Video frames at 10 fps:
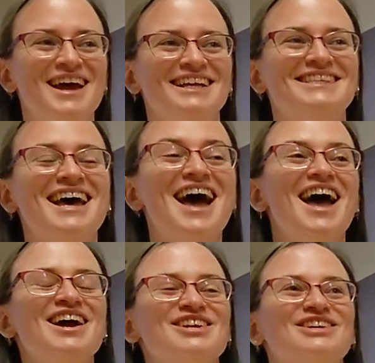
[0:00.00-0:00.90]
It's
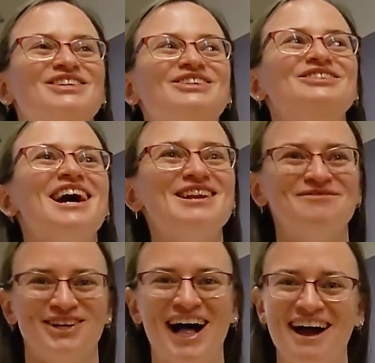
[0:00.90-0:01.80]

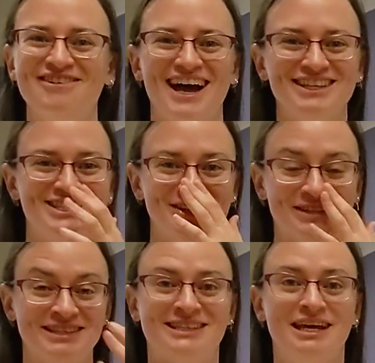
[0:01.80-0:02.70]
incredible. I've had
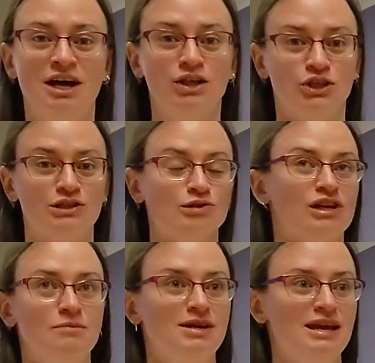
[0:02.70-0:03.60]
students just look
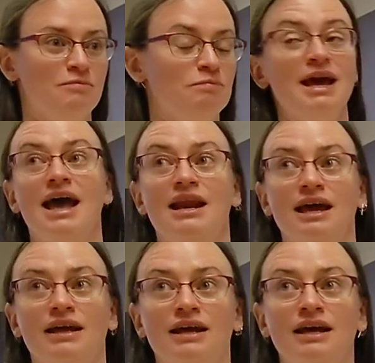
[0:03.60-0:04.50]
at me in
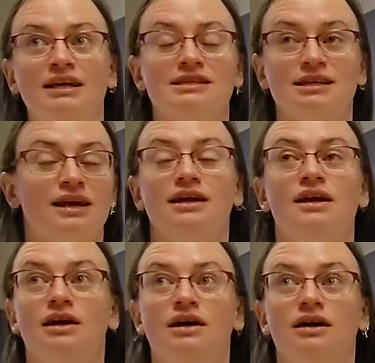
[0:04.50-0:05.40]
panic and say,
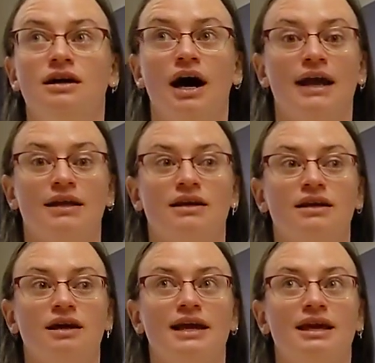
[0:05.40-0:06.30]

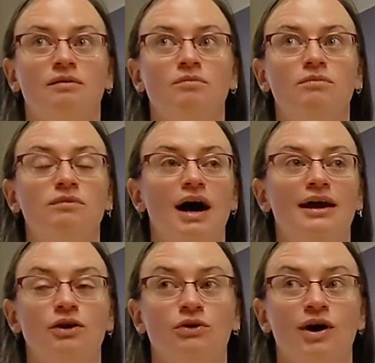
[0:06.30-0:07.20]
I can't, I
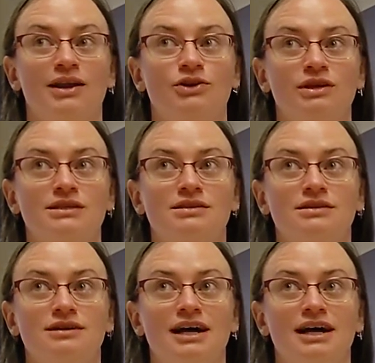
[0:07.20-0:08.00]
don't know how to do this.